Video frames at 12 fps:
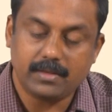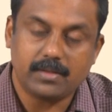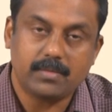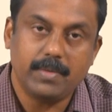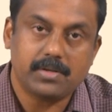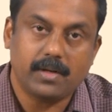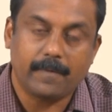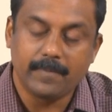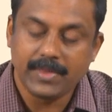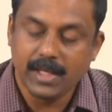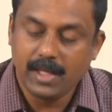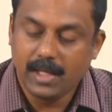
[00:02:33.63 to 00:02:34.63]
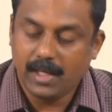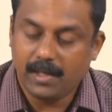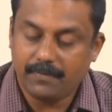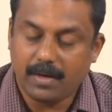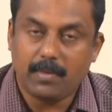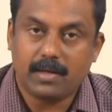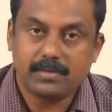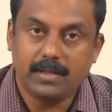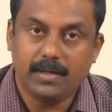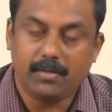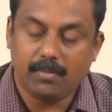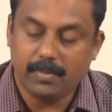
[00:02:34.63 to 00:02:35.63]
transformation from
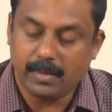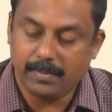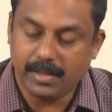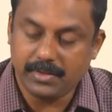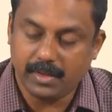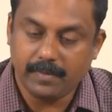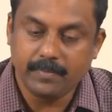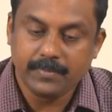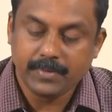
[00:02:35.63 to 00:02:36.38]
austenite to room temperature.